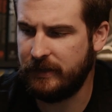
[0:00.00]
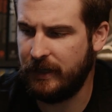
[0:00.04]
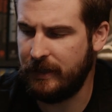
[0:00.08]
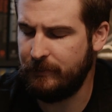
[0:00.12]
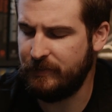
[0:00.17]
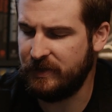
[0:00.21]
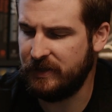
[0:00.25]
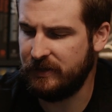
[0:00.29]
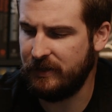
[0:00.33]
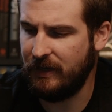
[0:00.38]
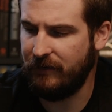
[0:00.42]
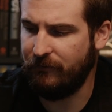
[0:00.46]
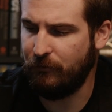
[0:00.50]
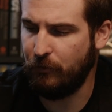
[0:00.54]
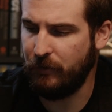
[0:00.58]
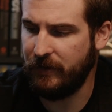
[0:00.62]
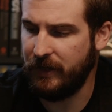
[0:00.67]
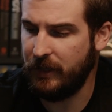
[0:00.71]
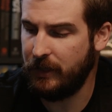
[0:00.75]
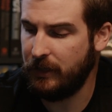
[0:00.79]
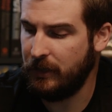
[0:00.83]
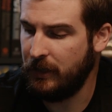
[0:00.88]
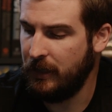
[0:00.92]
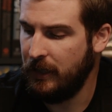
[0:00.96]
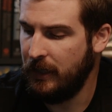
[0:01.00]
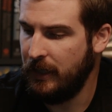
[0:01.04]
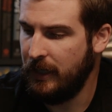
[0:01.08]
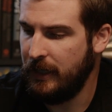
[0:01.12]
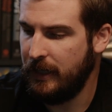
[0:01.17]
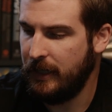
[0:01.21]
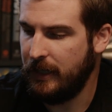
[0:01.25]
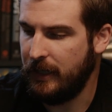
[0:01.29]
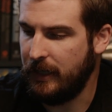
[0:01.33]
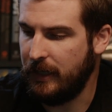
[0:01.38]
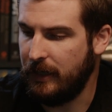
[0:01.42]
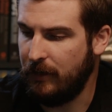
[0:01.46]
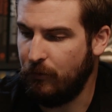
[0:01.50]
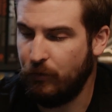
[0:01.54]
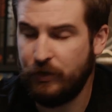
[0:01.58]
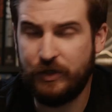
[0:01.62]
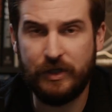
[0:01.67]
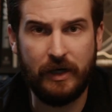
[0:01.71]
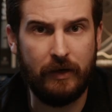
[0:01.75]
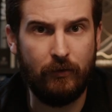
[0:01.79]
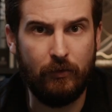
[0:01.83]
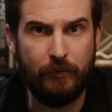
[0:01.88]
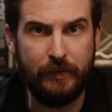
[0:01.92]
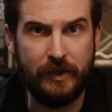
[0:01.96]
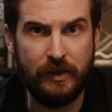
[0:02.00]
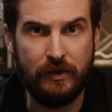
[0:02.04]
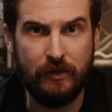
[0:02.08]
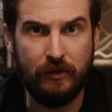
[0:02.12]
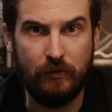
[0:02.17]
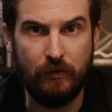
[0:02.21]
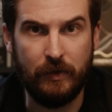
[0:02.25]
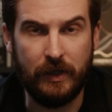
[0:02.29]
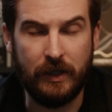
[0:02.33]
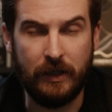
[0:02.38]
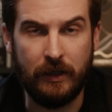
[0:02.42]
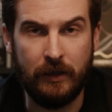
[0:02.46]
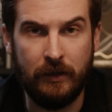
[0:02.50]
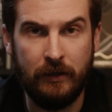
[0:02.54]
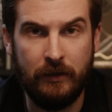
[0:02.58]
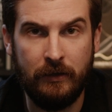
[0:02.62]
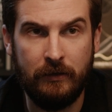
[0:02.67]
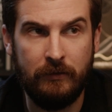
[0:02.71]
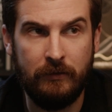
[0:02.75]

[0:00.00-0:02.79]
type stuff with it, which I will be doing